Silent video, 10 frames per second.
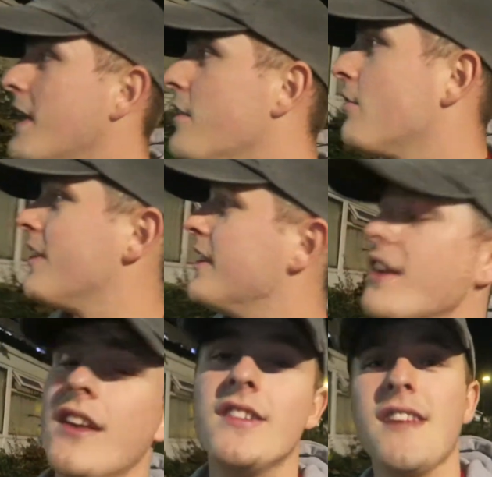be
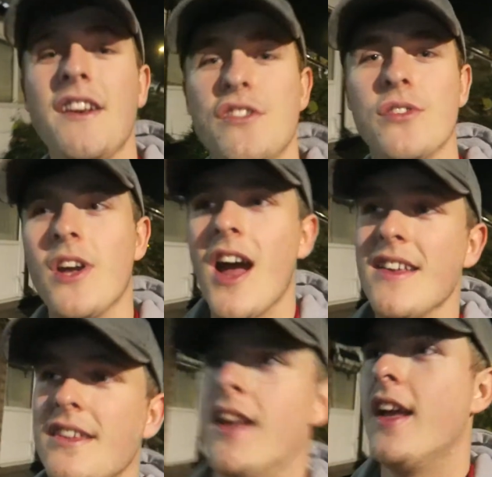interesting. Stay tuned,
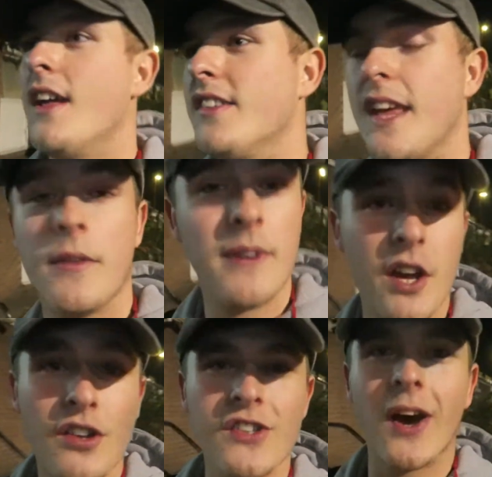guys. Let's get the
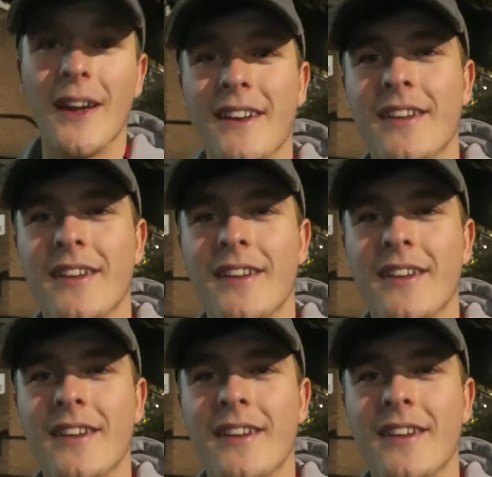video started.